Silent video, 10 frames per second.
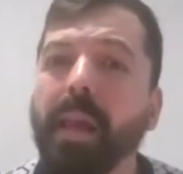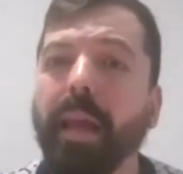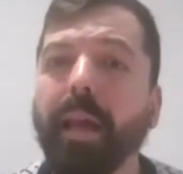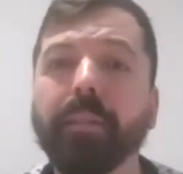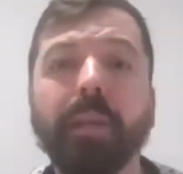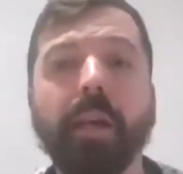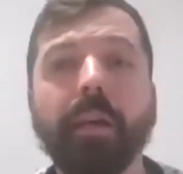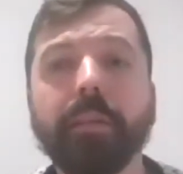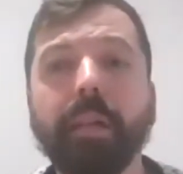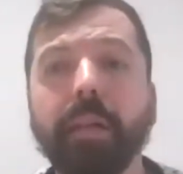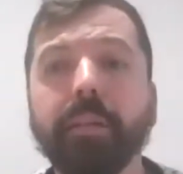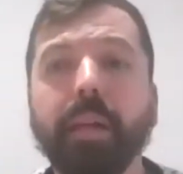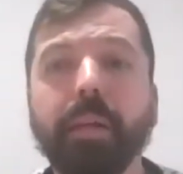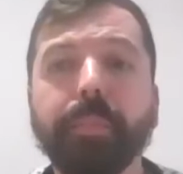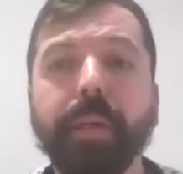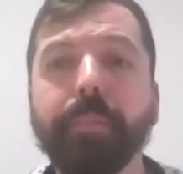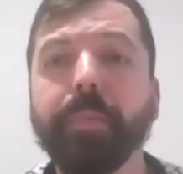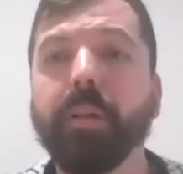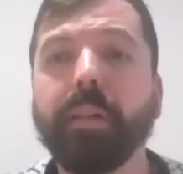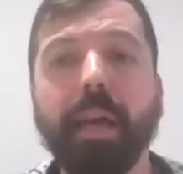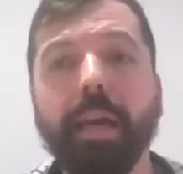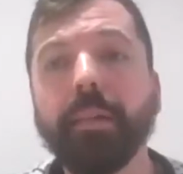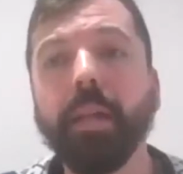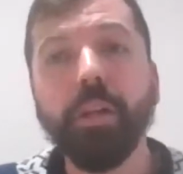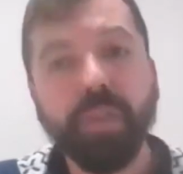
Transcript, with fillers: and, and, and, and people can